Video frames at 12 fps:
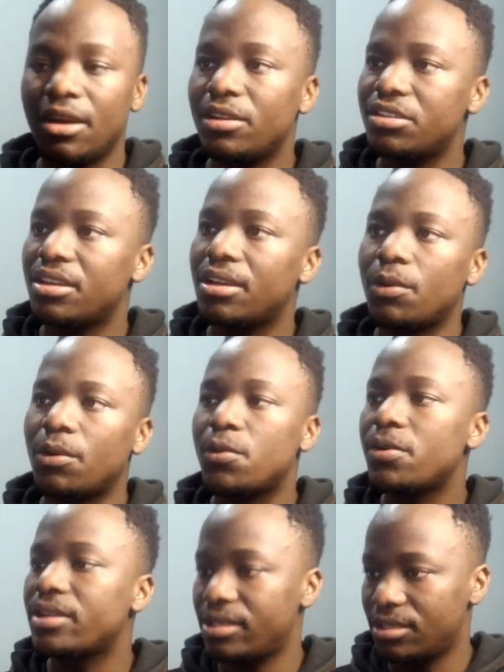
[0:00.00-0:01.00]
Now let's check our
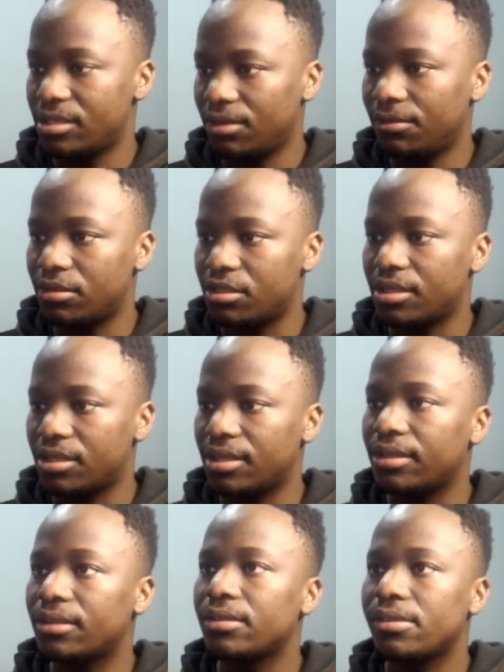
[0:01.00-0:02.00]
cookies. If
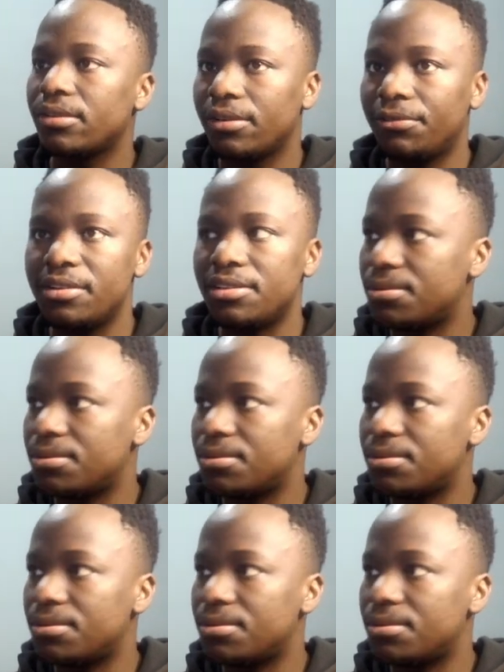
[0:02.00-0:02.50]
we